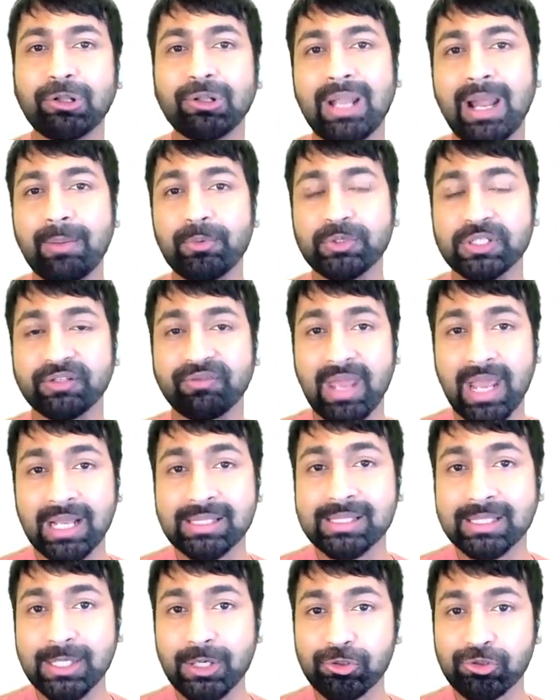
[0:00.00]
collaborative
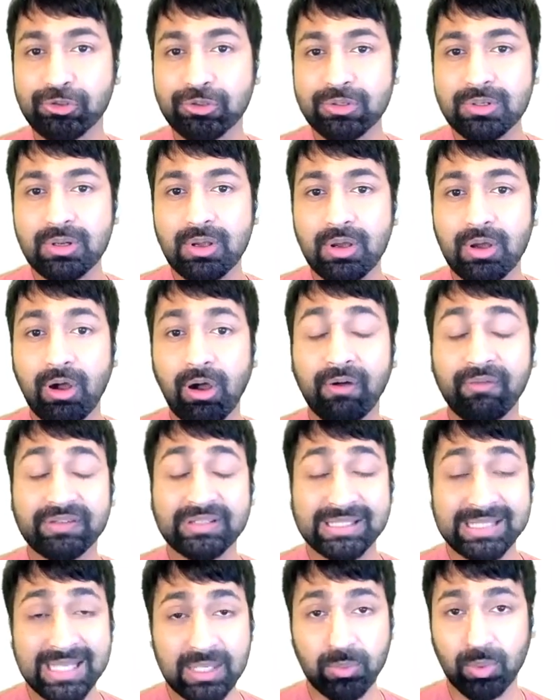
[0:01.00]
execution of
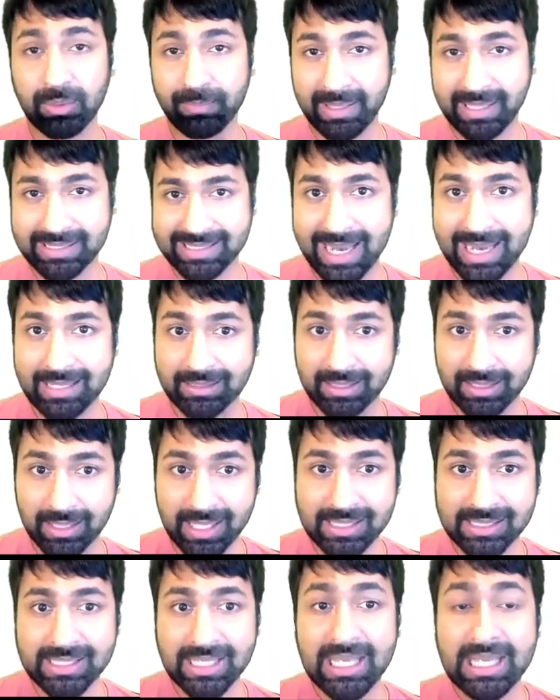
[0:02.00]
SQL-based
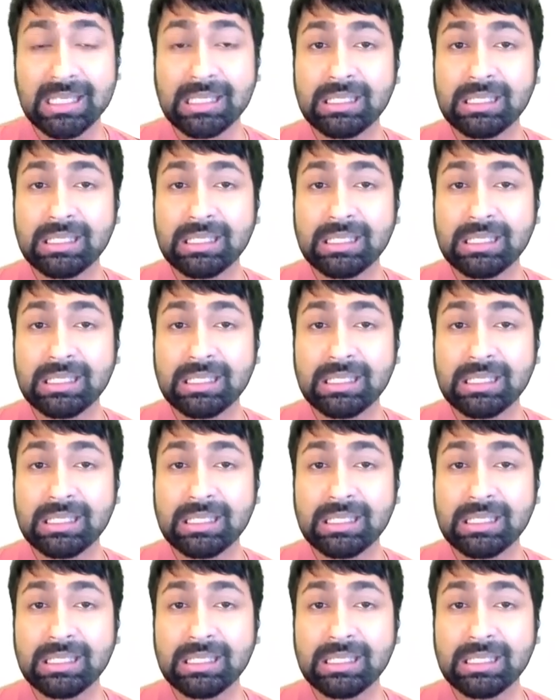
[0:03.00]
analytics,